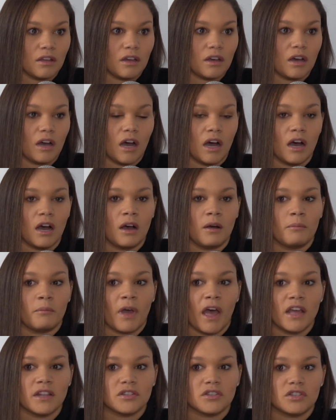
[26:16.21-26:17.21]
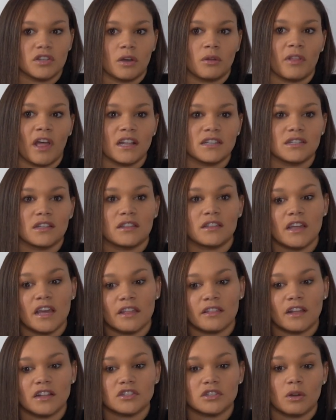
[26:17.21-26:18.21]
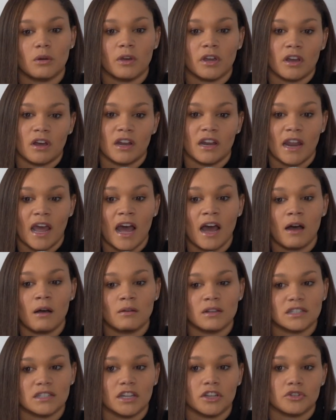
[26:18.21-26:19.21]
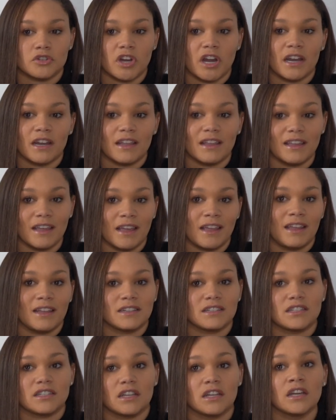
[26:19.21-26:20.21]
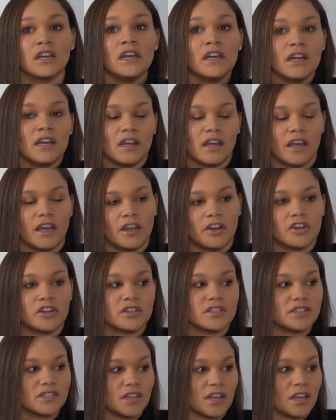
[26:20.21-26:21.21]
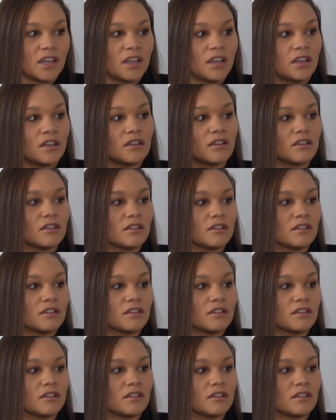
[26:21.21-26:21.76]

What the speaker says: And so that's a thing that's going on now is like trying to get into inner city